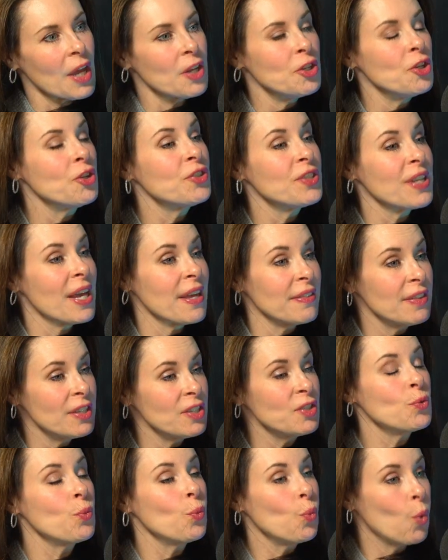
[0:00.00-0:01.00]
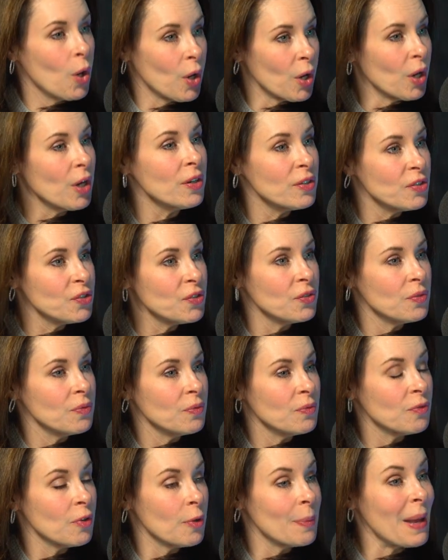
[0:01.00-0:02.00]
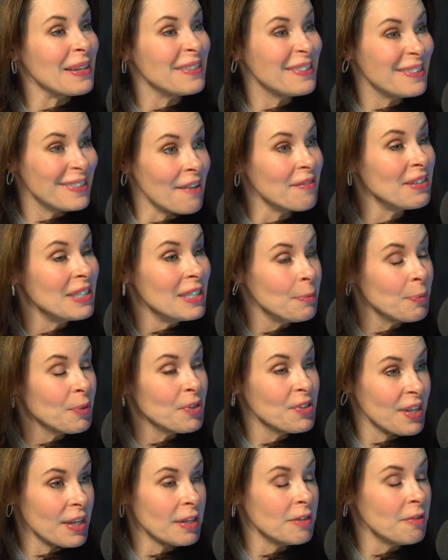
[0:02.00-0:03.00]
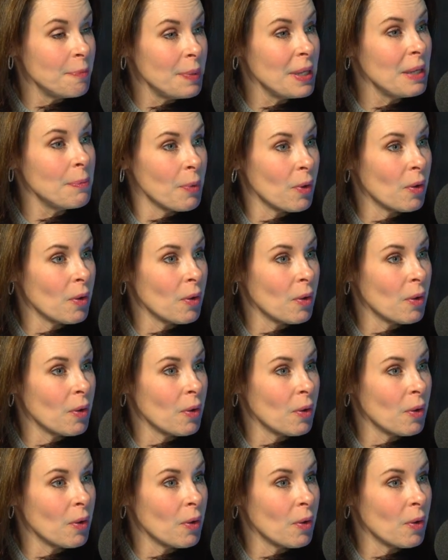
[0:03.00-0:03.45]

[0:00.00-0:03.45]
And you're saying this works for about 70% of people?